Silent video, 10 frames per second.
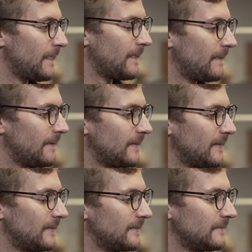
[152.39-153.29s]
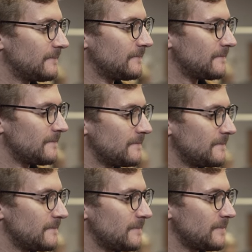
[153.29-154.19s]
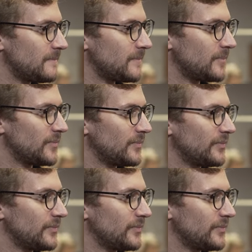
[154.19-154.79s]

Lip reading: This person isn't speaking.